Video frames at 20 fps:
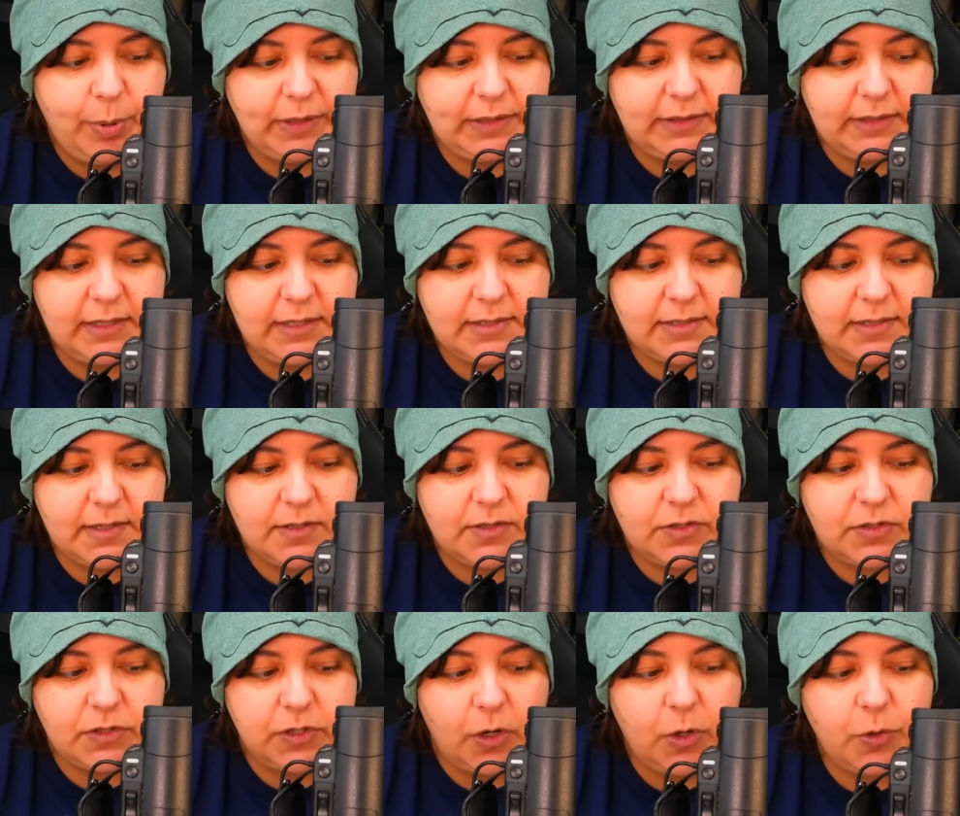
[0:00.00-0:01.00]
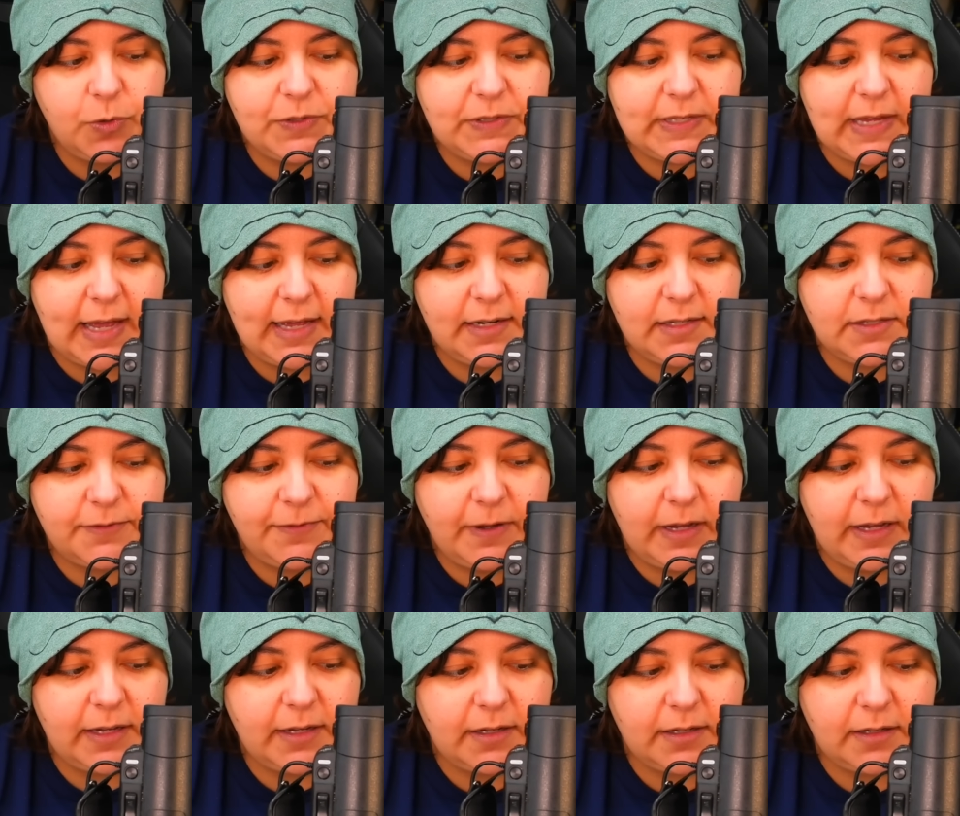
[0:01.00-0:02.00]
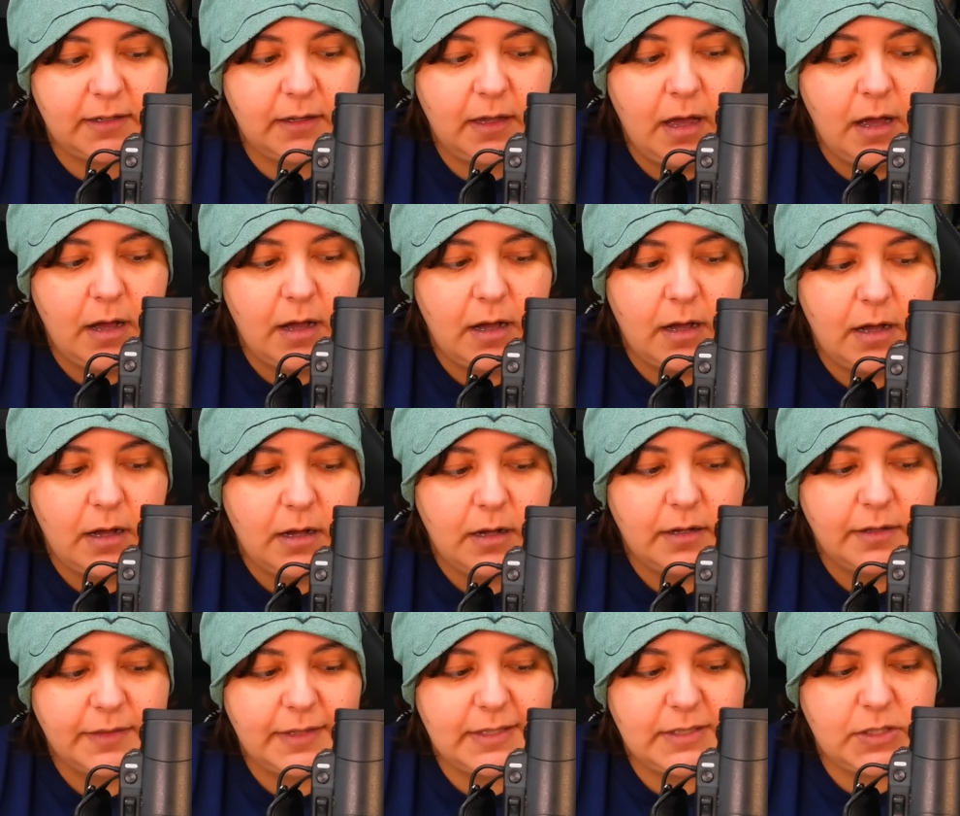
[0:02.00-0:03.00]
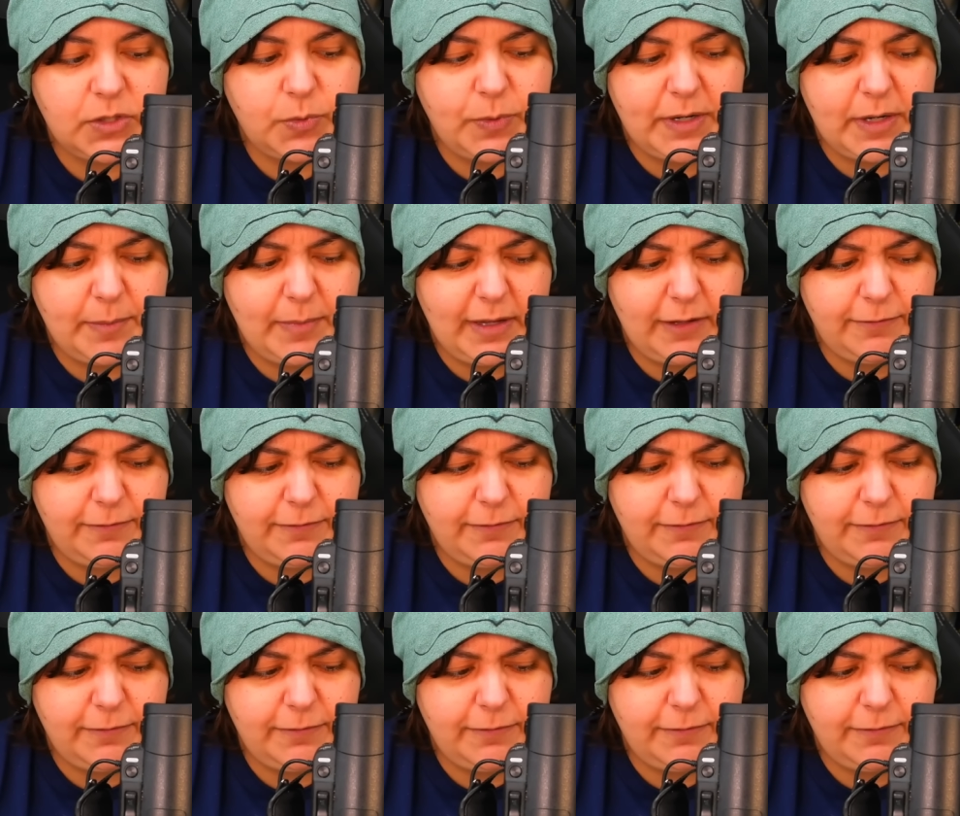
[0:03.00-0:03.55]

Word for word: but this is so satisfying. This is one of my